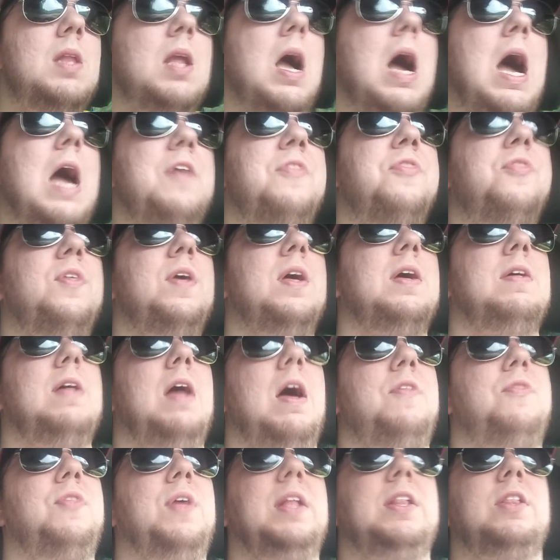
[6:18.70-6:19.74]
I
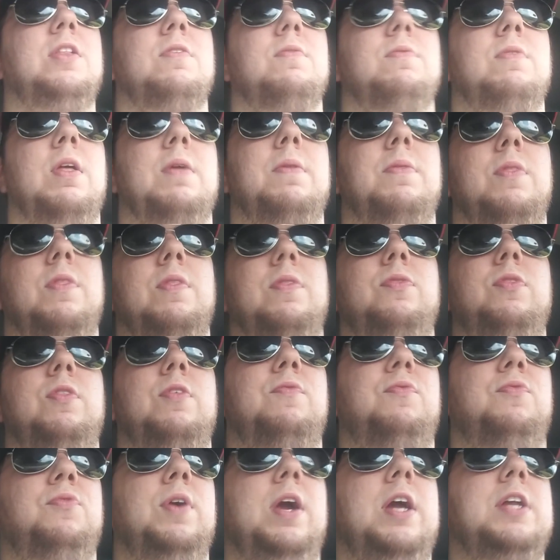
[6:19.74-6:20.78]
think the
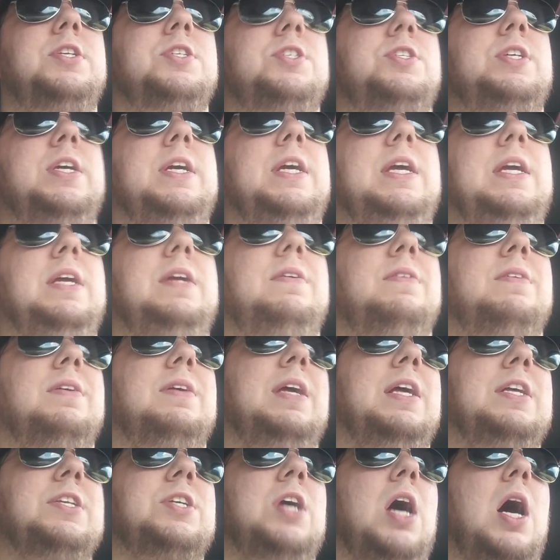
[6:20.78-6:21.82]
free agency
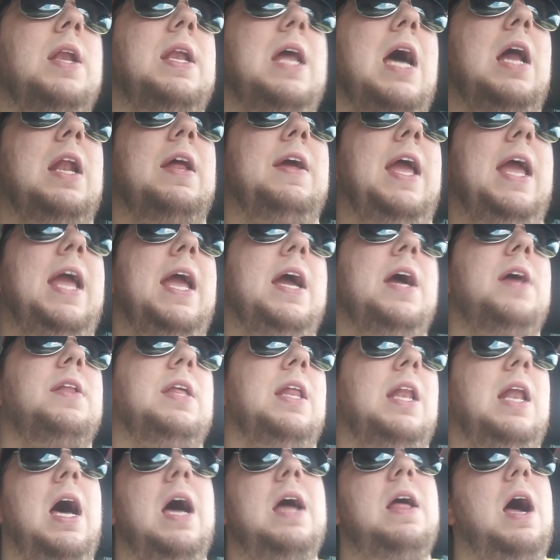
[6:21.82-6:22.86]
has gotten out of hand,
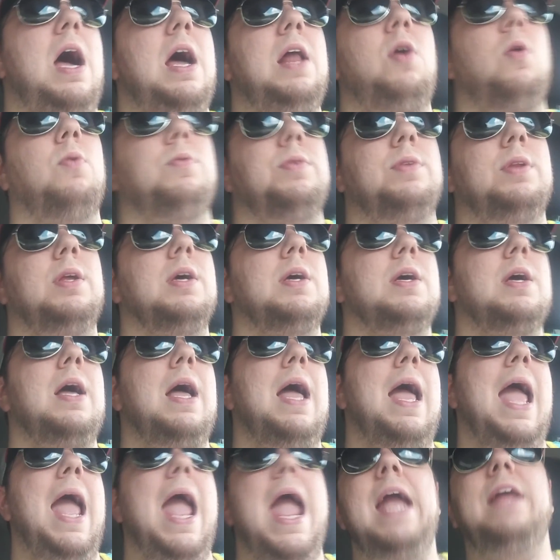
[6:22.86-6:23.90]
and I don't
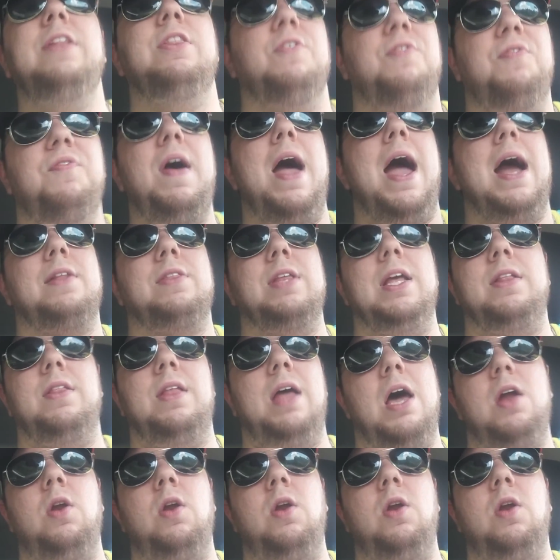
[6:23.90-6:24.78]
hate the fact that